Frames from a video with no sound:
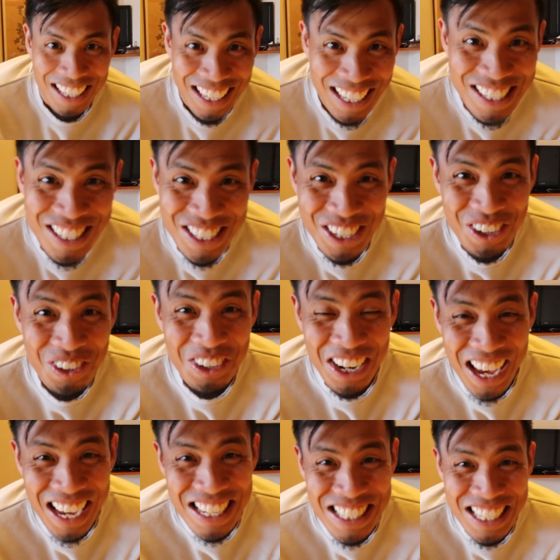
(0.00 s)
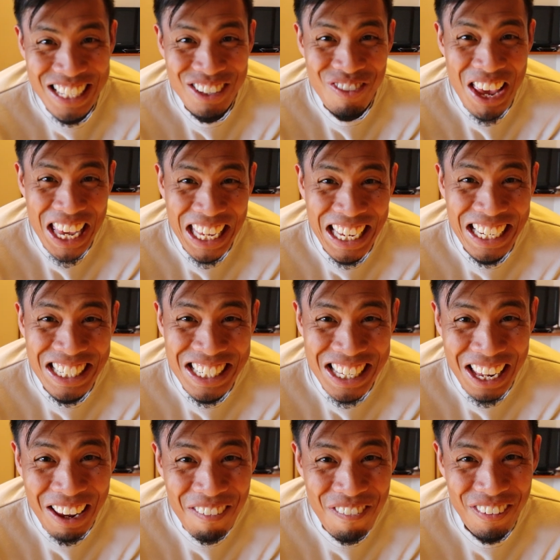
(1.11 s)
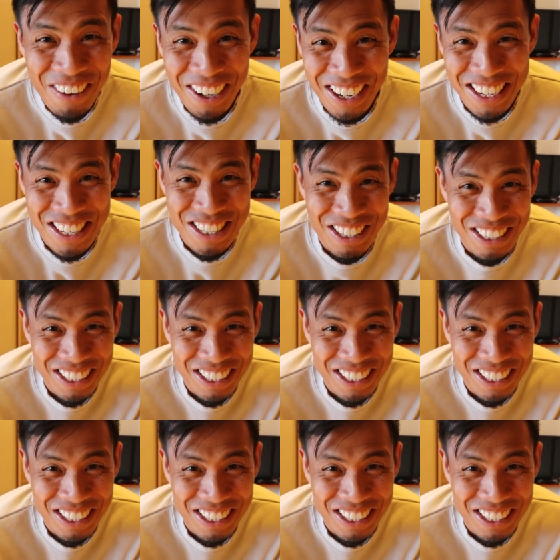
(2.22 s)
He's so nice, he's making tea for us.